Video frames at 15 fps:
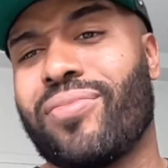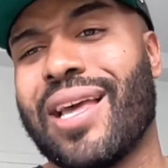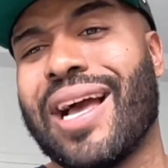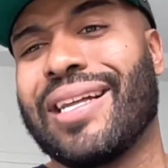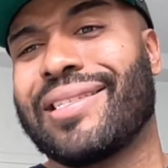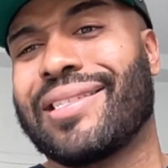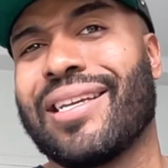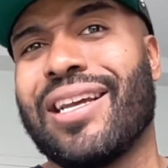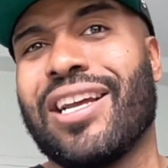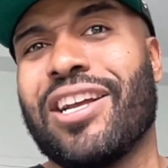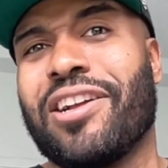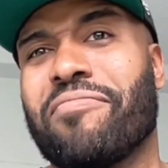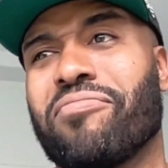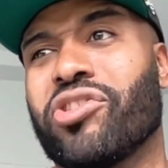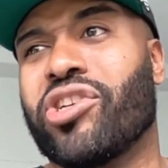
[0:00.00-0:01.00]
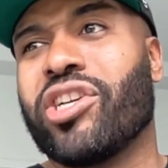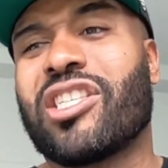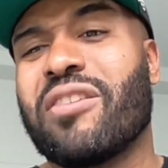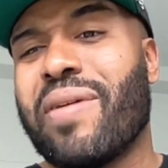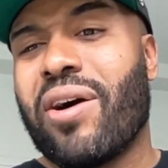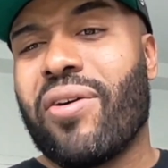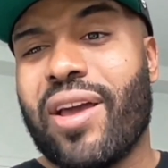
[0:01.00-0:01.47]
that's just
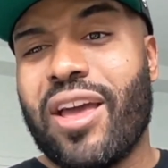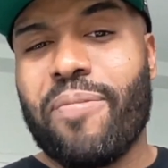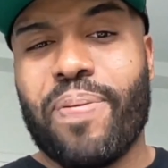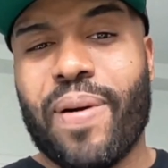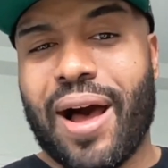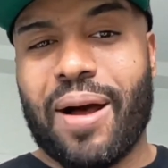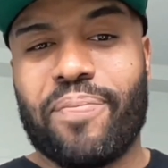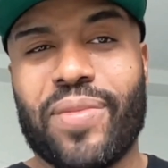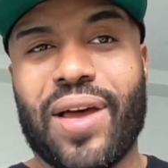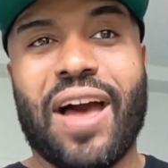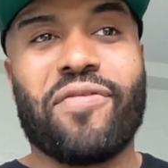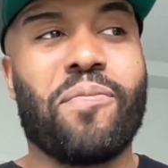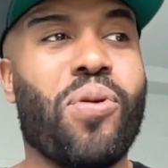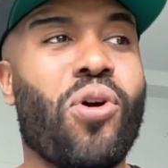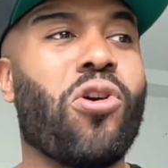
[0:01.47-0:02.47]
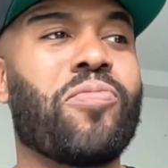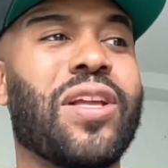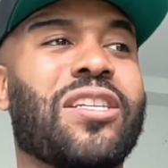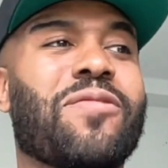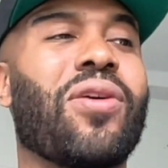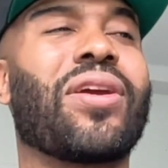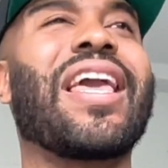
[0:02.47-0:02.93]
about hip hop. I have a poem
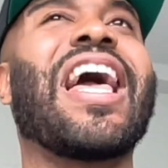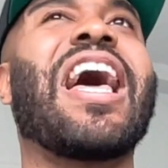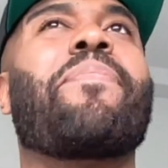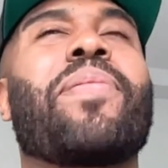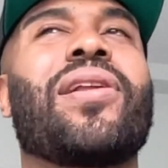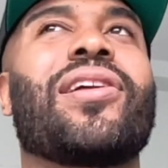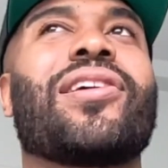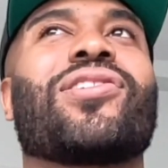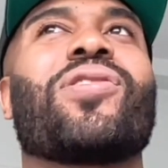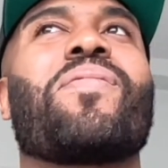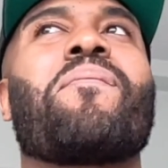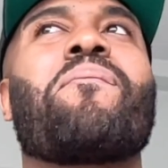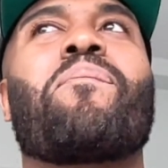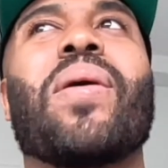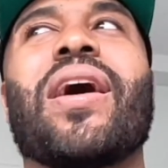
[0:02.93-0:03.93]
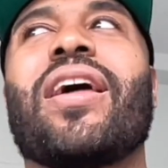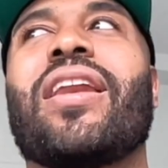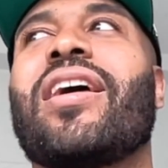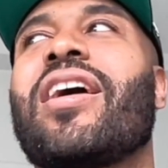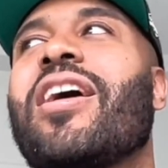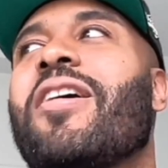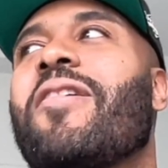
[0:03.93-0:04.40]
that's about capitalism, but
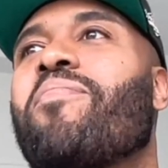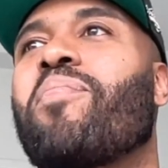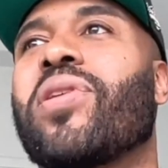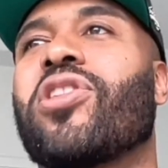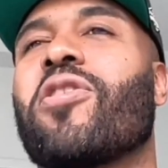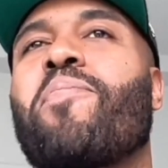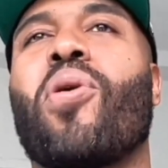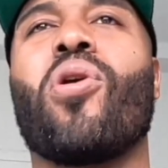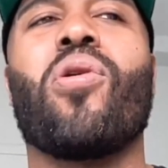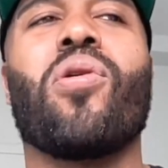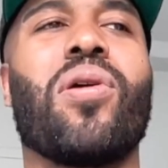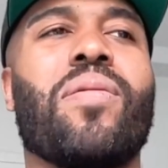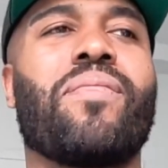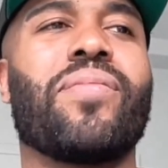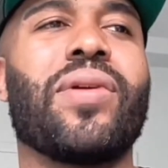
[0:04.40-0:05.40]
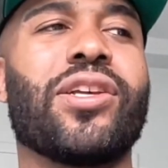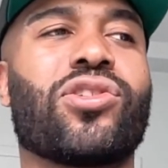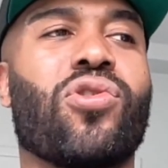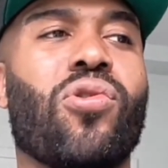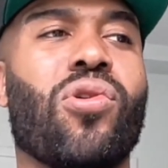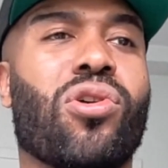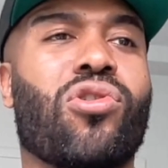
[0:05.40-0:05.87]
the poem is
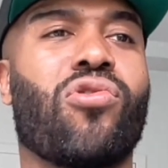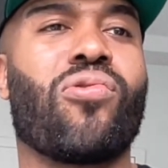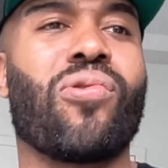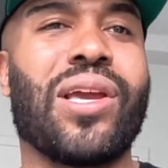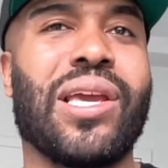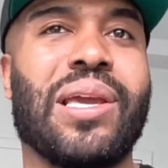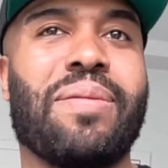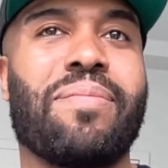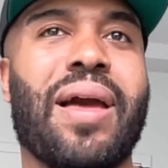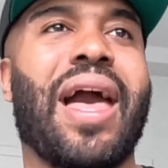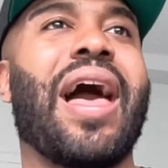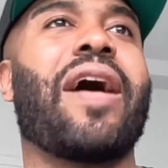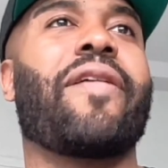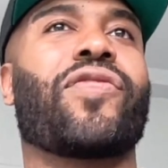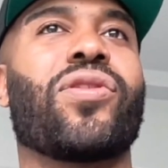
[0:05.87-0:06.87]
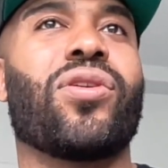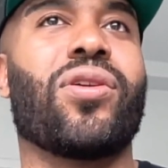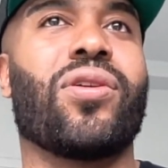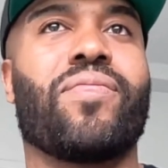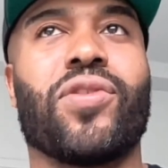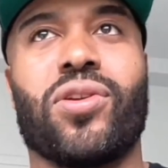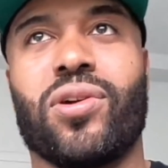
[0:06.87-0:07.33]
called Cream
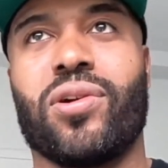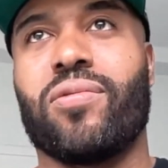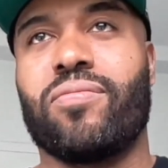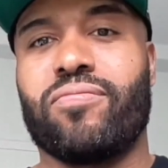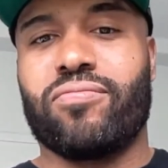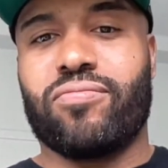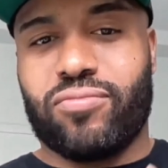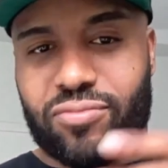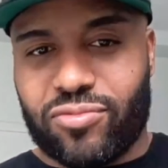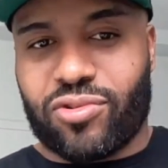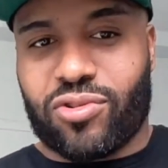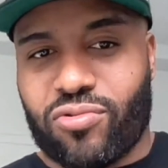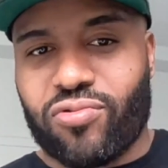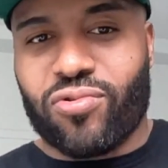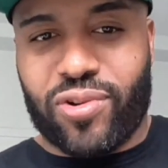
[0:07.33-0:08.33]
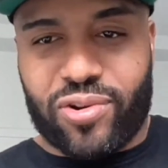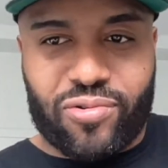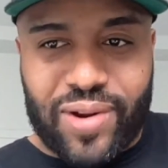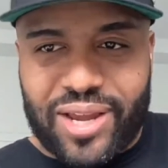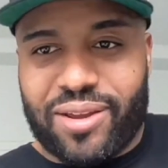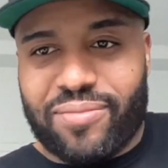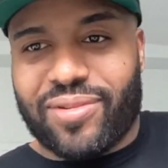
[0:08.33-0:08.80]
after, cream.